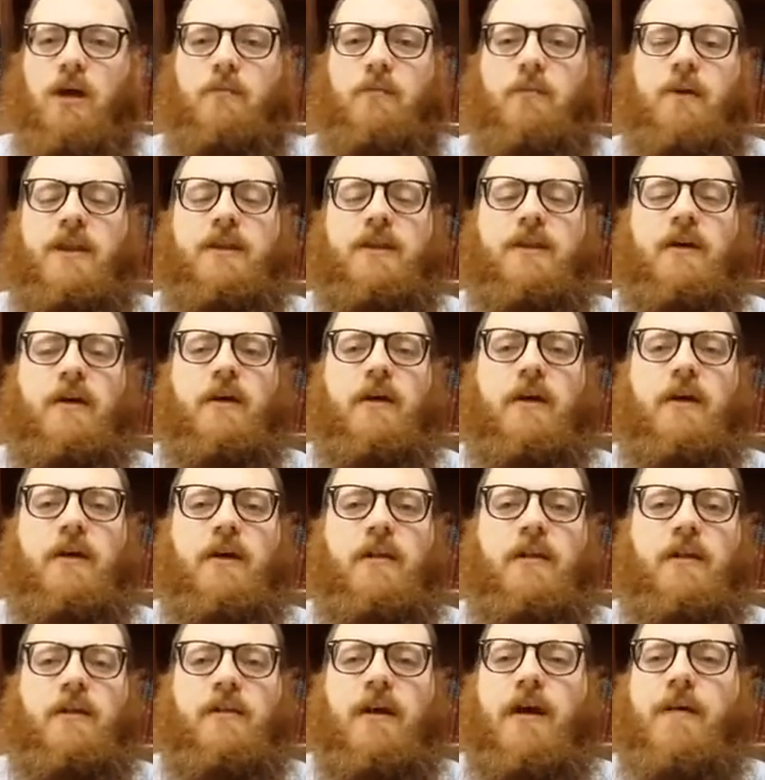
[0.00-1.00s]
But the
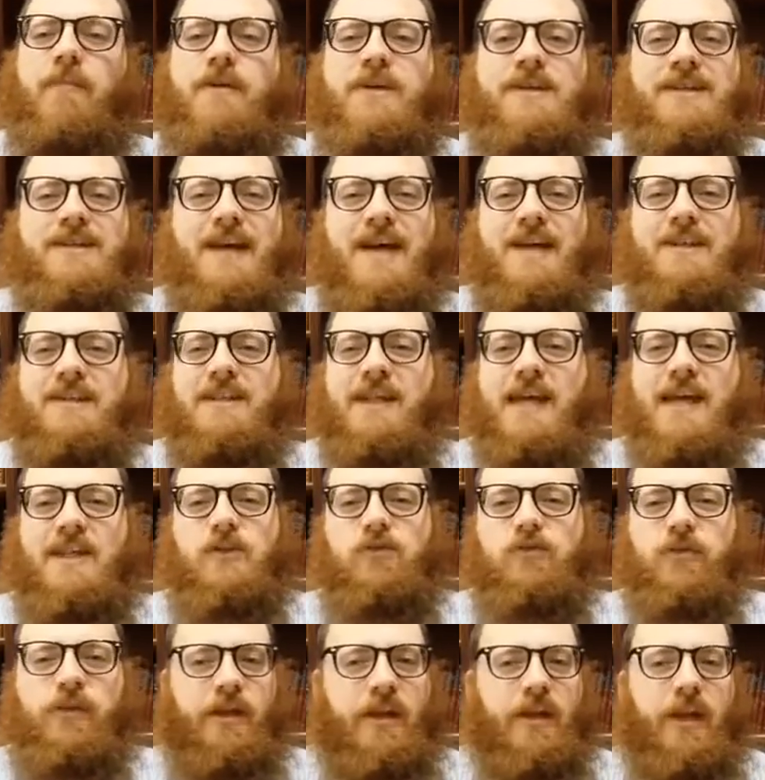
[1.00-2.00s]
Rebbe says
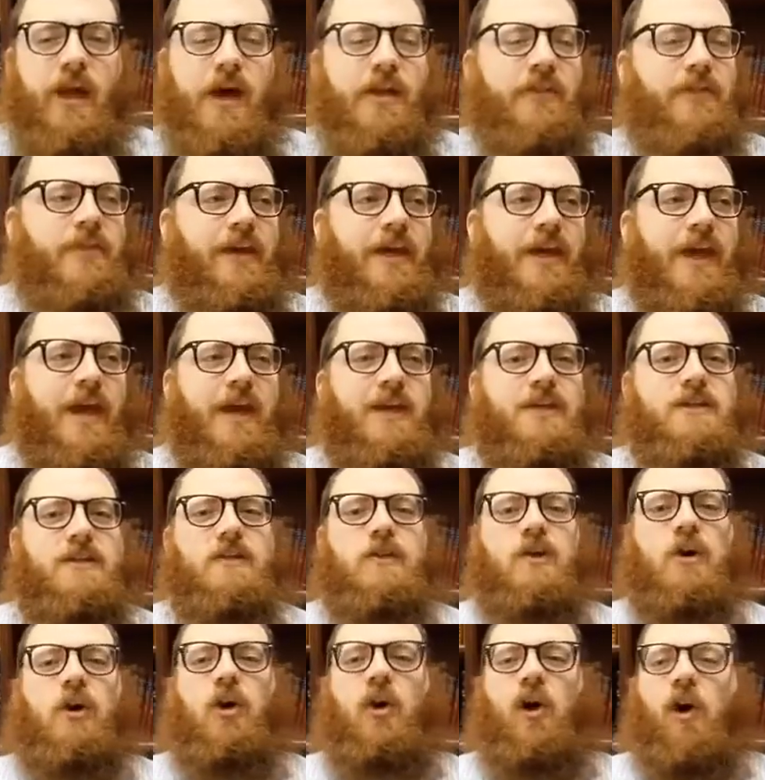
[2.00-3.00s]
that's really not the case.
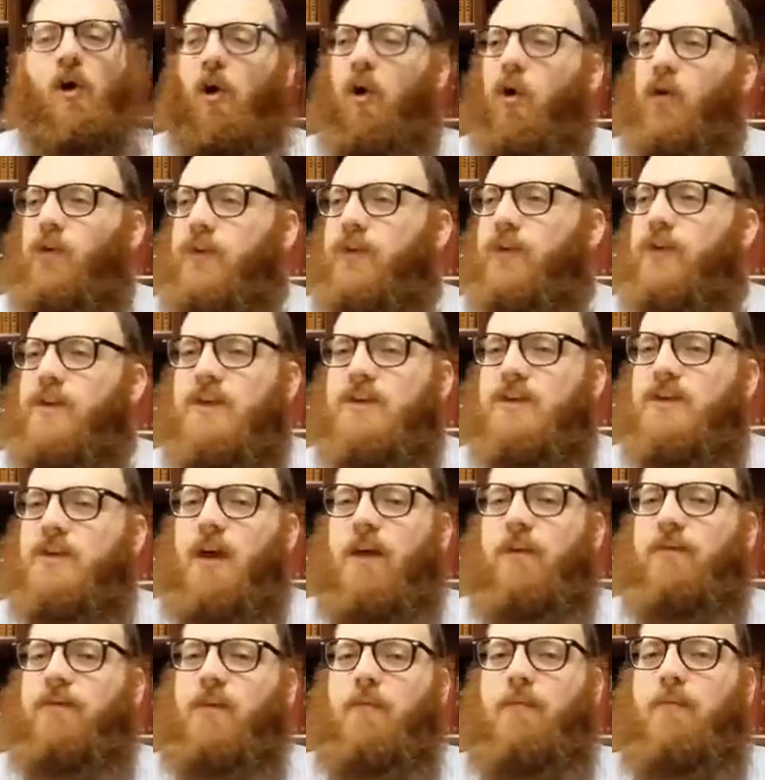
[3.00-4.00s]
The coldness
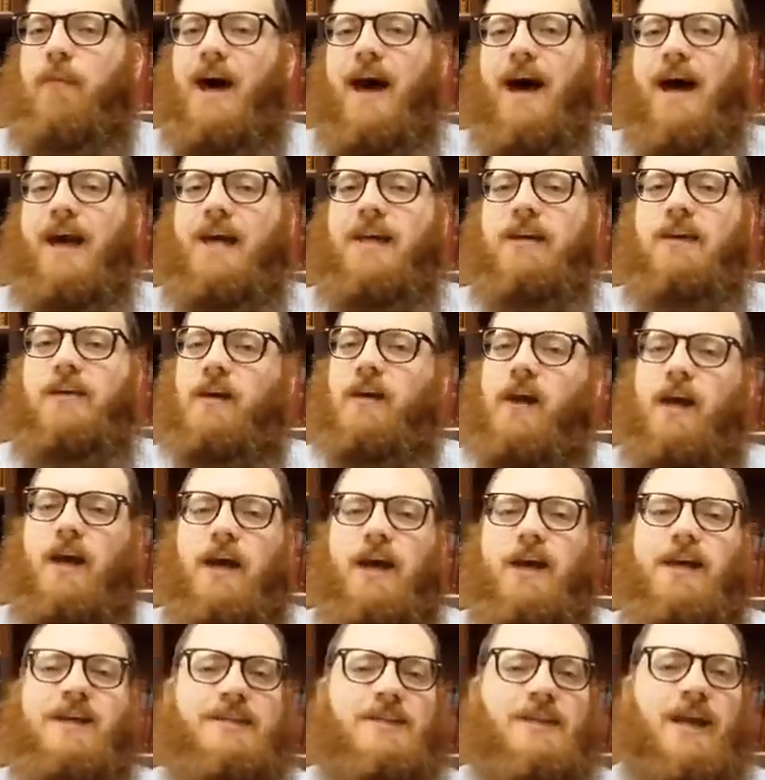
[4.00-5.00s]
of the mind
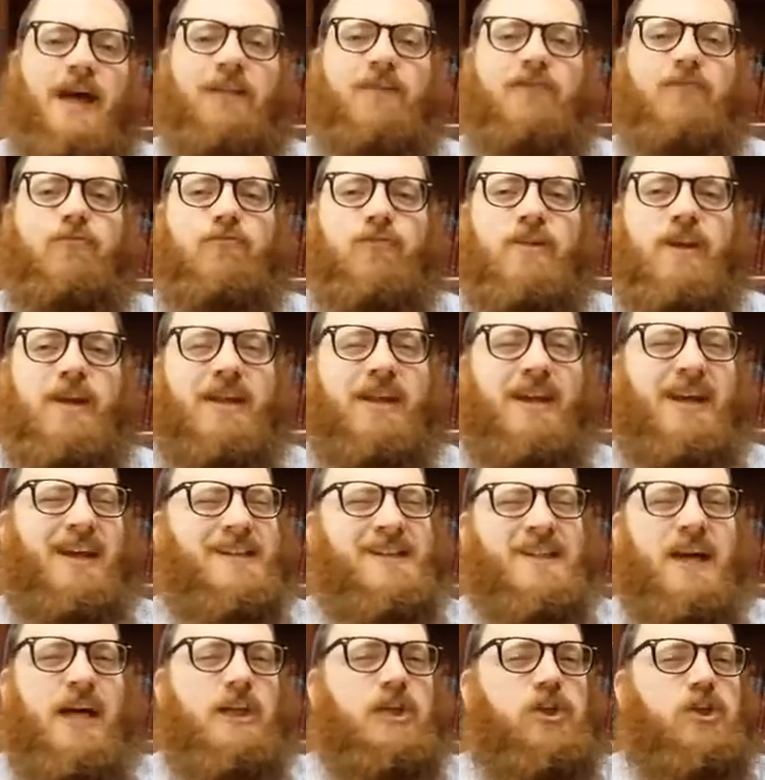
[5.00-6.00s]
is
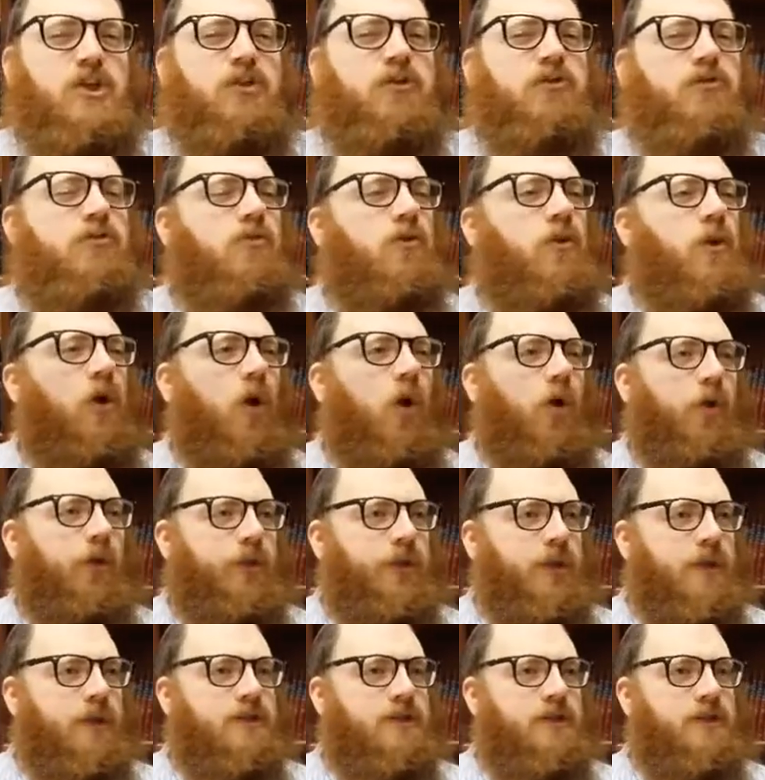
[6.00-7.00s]
not true
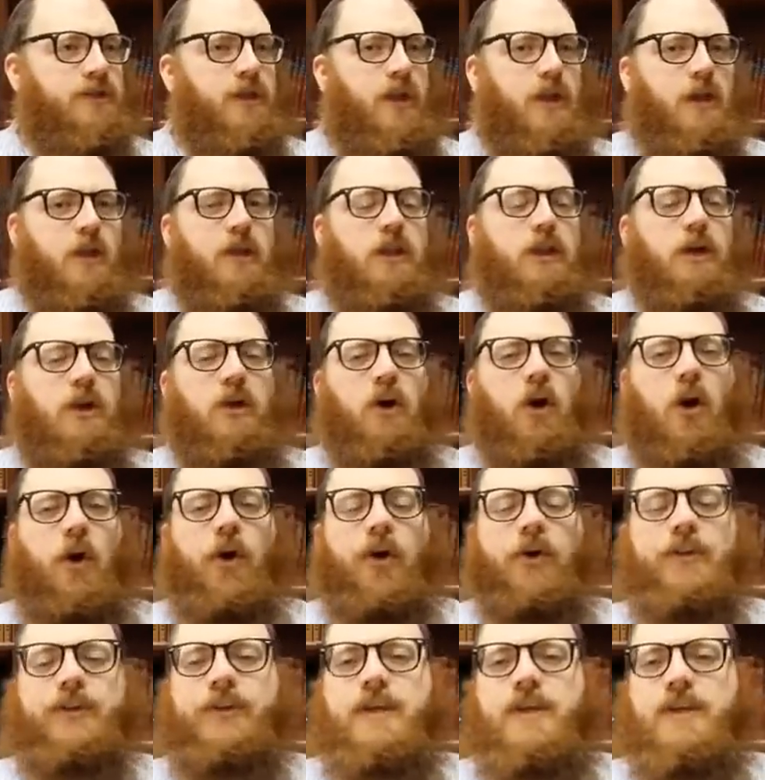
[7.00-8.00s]
coldness. The
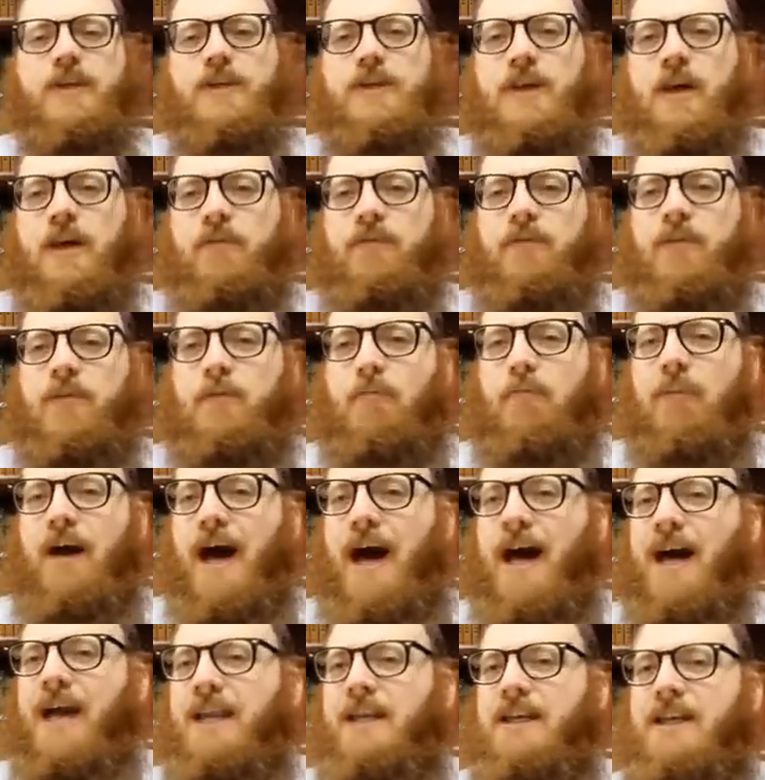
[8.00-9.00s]
coldness of the
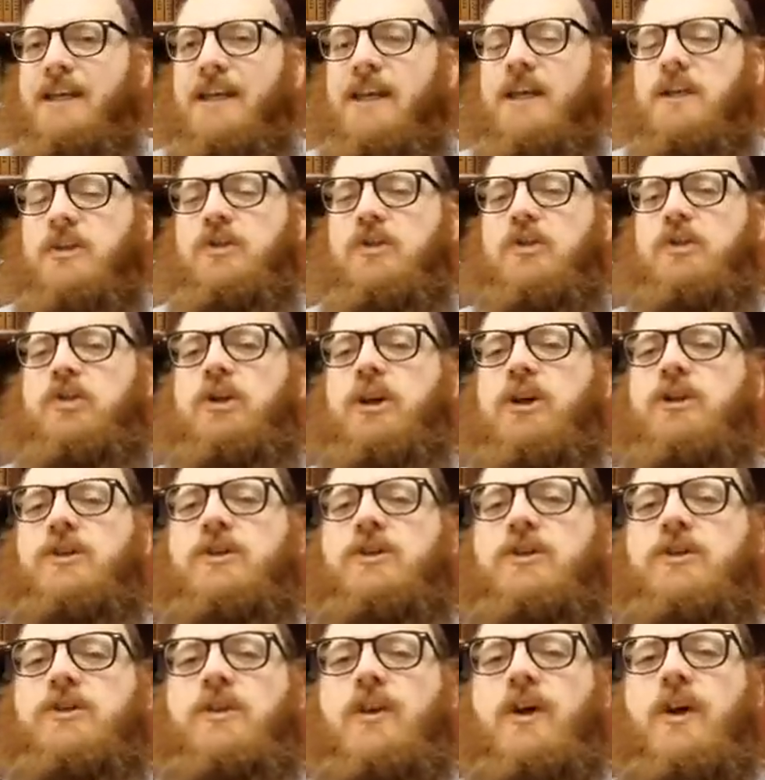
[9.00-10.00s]
mind is
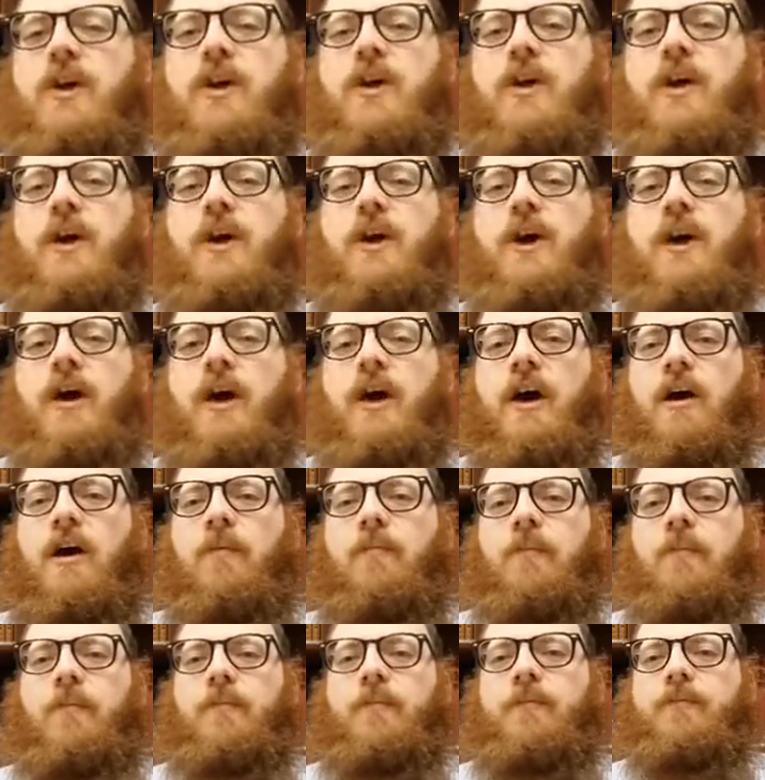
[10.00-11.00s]
just,
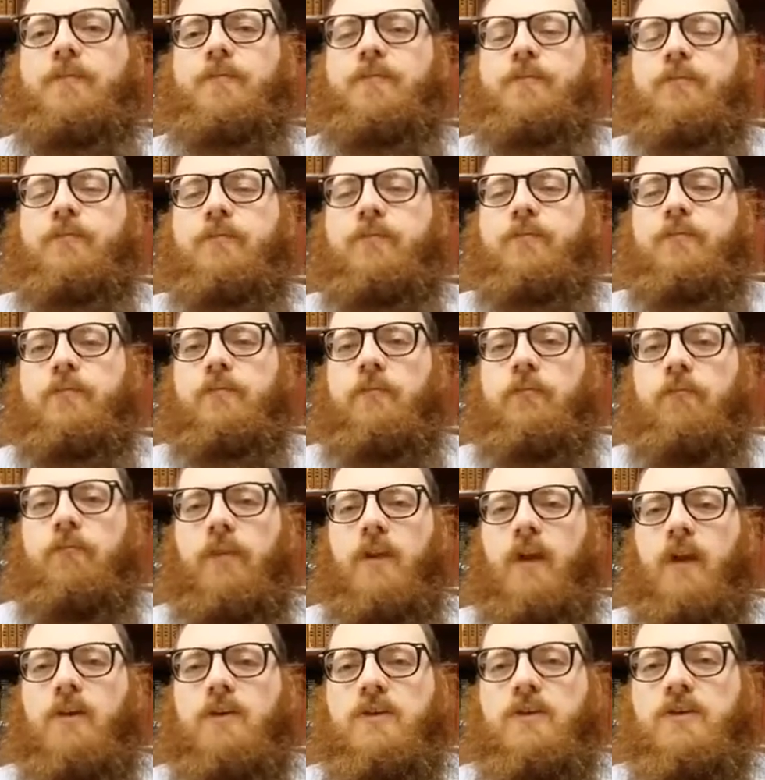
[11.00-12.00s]

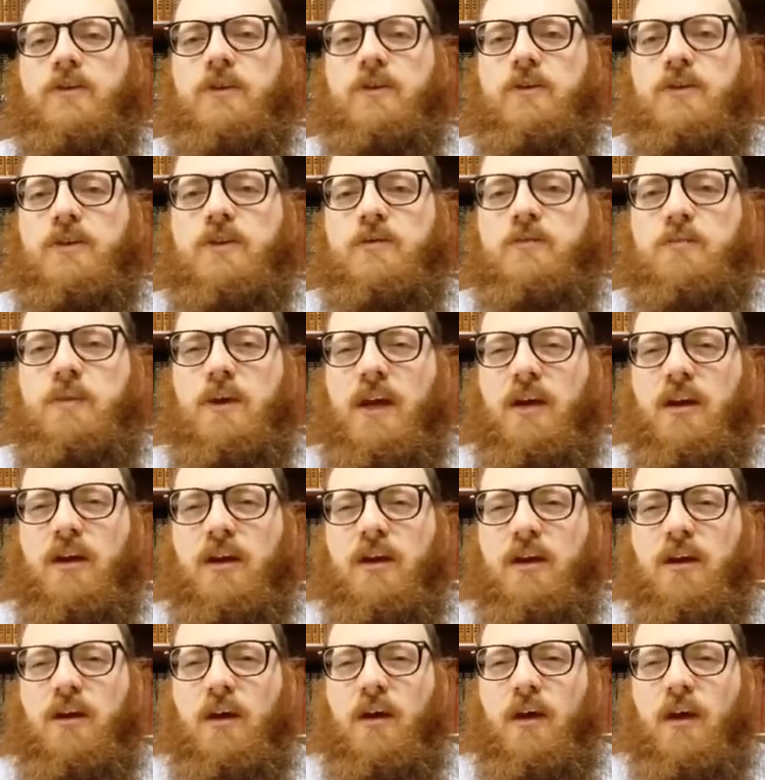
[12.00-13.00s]
so to
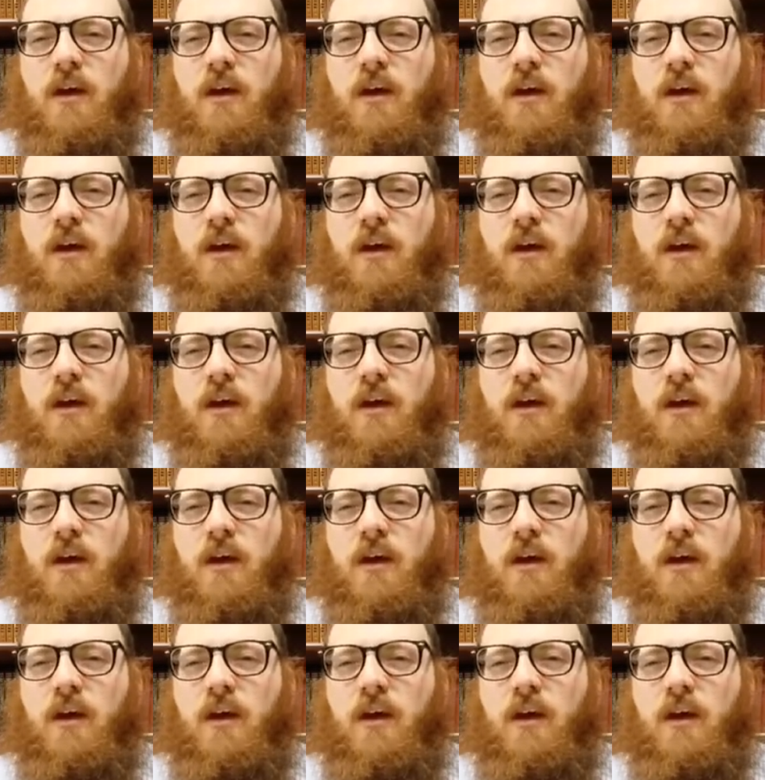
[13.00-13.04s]
speak,